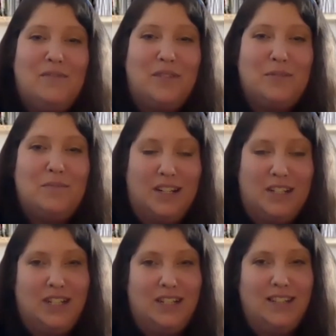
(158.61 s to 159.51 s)
from
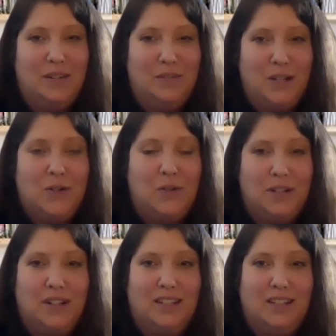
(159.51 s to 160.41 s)
watching their
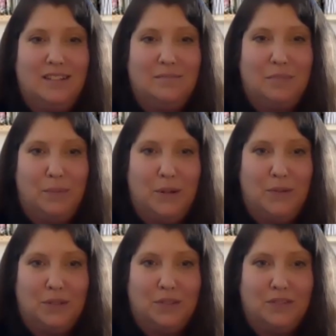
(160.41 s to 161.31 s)
recorded
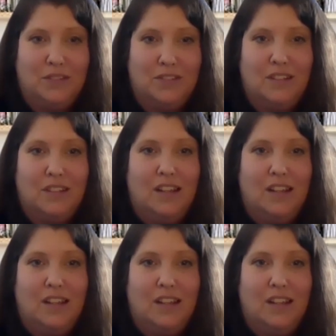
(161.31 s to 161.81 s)
proposals.